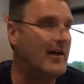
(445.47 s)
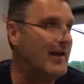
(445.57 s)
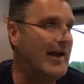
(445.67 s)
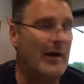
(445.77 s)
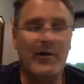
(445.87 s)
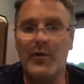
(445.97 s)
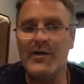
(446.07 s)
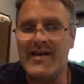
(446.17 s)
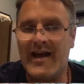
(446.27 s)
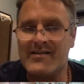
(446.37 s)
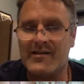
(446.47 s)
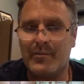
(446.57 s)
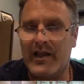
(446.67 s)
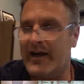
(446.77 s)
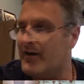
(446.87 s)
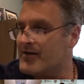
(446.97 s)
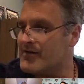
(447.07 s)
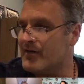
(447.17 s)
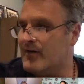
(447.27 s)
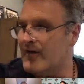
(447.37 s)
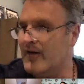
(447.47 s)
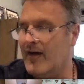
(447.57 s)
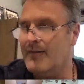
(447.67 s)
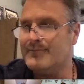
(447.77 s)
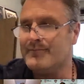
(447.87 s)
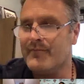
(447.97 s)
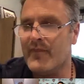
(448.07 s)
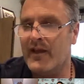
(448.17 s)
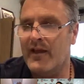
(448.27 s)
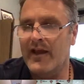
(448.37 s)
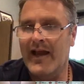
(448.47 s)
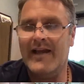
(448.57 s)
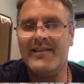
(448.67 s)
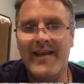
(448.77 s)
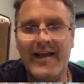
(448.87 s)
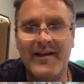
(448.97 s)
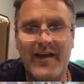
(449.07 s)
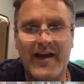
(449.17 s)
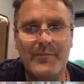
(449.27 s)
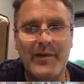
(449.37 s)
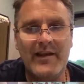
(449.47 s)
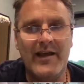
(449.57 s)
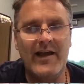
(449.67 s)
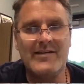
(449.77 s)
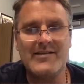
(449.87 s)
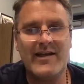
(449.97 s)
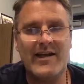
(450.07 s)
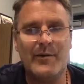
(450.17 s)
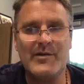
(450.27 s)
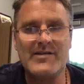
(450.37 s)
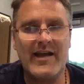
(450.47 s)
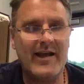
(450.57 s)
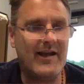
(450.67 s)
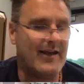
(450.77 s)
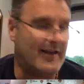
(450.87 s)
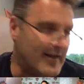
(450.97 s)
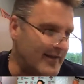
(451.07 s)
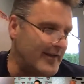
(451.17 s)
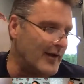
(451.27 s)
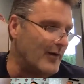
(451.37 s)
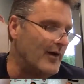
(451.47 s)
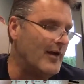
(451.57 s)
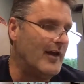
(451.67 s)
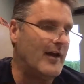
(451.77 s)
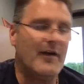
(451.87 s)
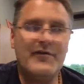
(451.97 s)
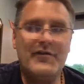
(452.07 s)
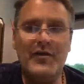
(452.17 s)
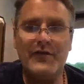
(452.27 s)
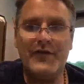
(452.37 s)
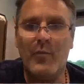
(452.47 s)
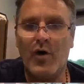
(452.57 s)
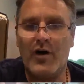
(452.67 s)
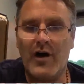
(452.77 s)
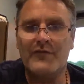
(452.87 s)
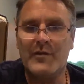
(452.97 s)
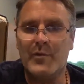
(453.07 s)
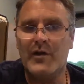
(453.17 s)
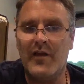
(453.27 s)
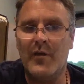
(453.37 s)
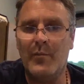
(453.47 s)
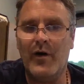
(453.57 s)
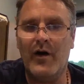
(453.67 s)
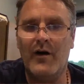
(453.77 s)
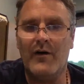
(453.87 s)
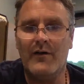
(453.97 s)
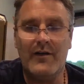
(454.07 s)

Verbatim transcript: I would always ask the players um, at the end of that, I'd be like, I said, I would say, you know, do you feel more comfortable on the ball